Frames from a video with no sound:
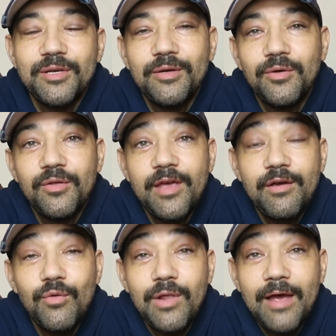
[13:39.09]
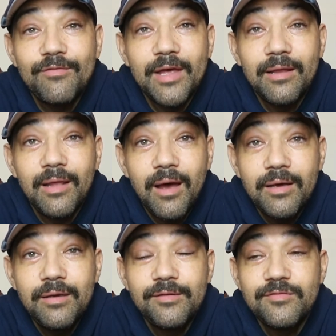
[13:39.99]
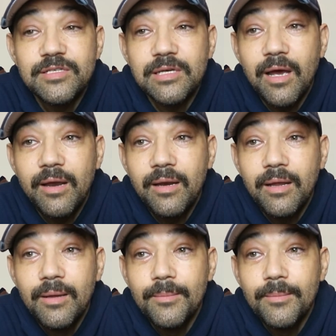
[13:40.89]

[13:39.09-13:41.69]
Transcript: You know, they all have their lives and